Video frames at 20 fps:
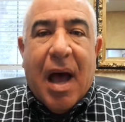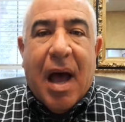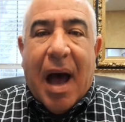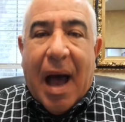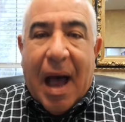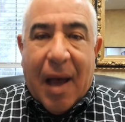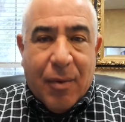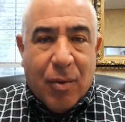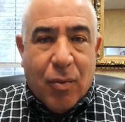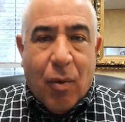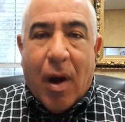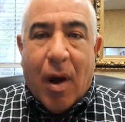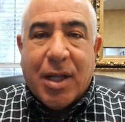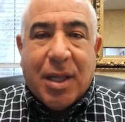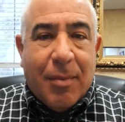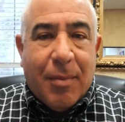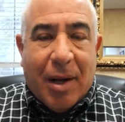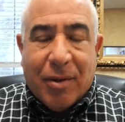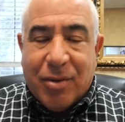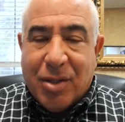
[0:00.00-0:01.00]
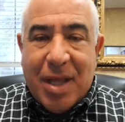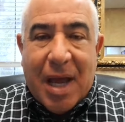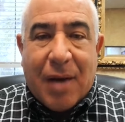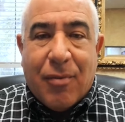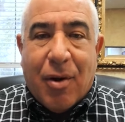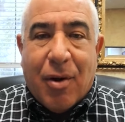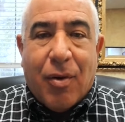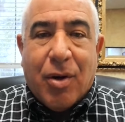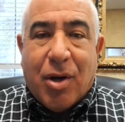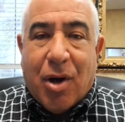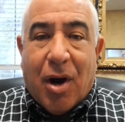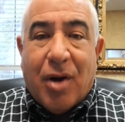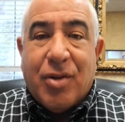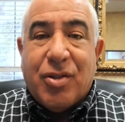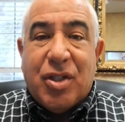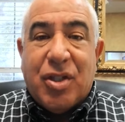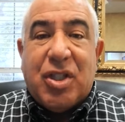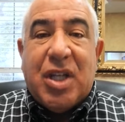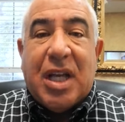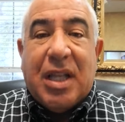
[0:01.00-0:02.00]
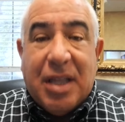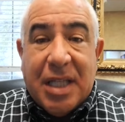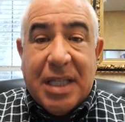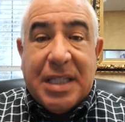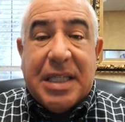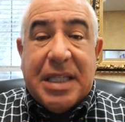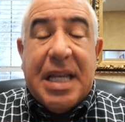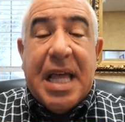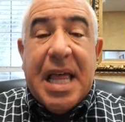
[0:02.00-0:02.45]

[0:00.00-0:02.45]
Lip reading: I would walk them out to that row of cars and say, listen,